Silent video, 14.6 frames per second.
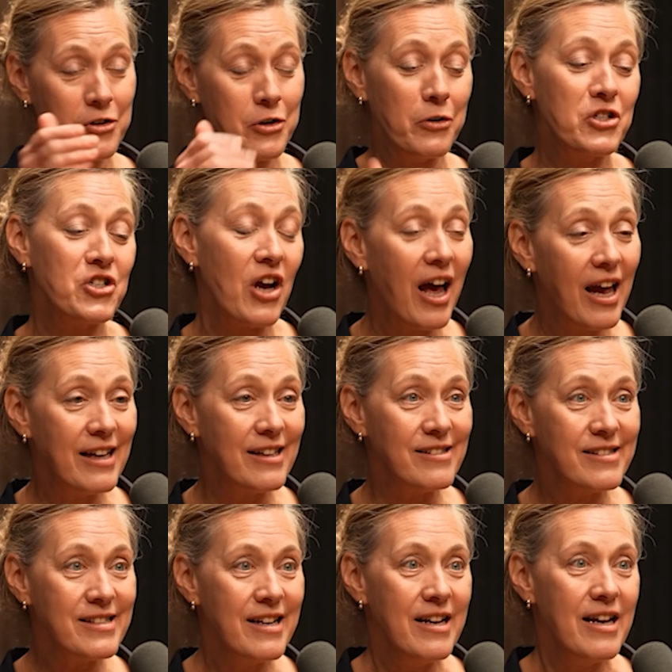for your
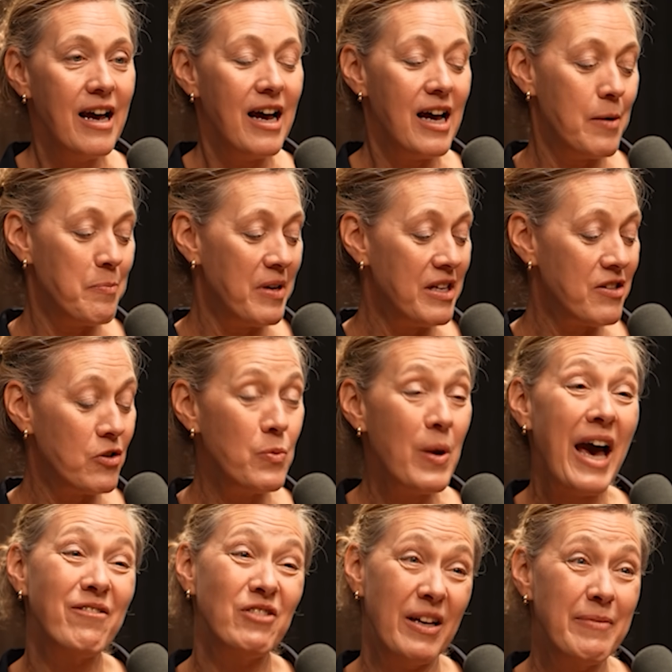child. Yeah. Um, so you
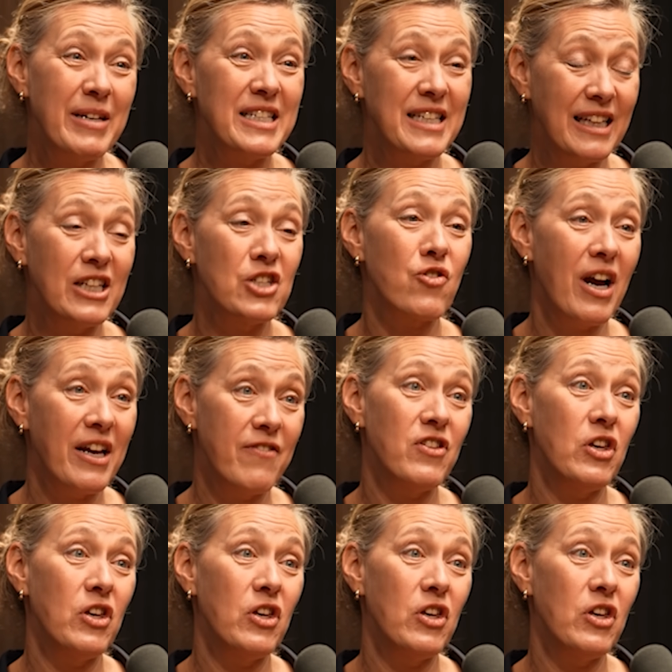have to basically try a